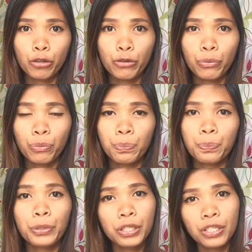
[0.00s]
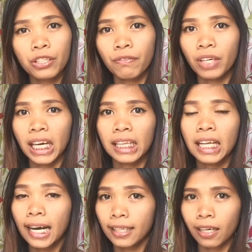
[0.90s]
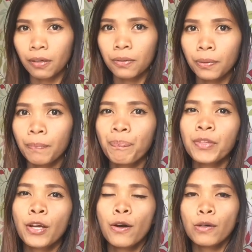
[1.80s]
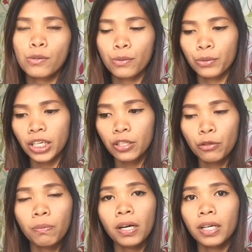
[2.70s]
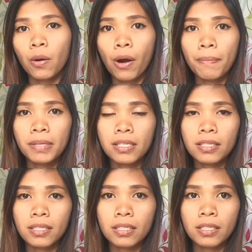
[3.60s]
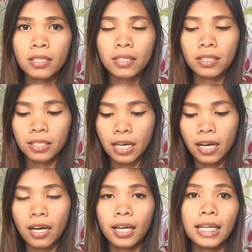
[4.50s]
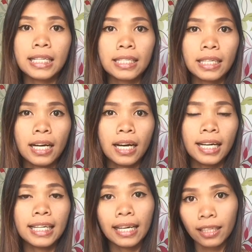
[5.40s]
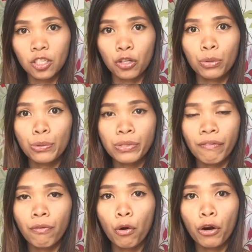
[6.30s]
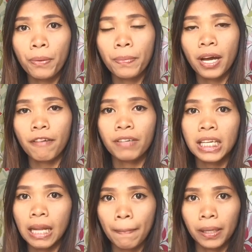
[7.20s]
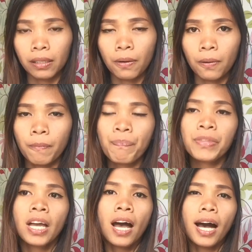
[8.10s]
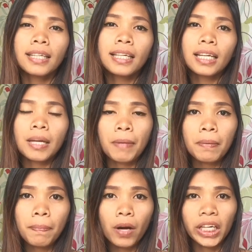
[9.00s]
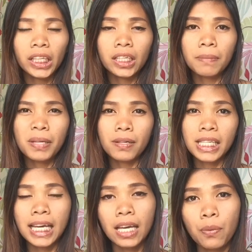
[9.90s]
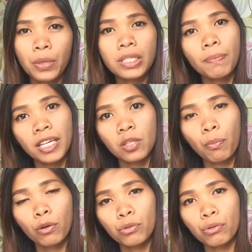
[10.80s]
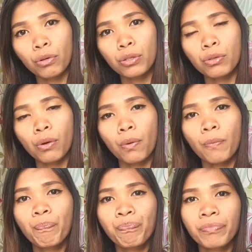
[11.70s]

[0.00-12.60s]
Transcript: ko yung birth certificate ng anak ko. So yan yung mga requirements na inattach ko dun sa form na fill upan ko. And then in my partner, because he was my sponsor, so